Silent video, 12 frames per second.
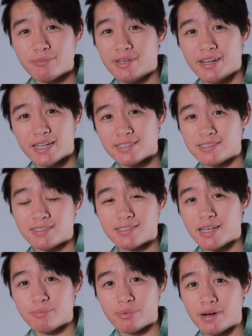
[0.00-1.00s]
them in at the
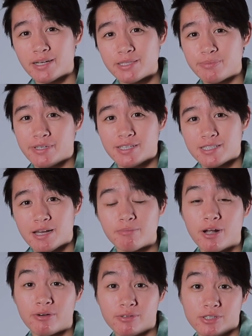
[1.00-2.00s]
same price because
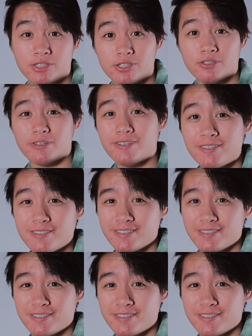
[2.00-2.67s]
I'm not really sure.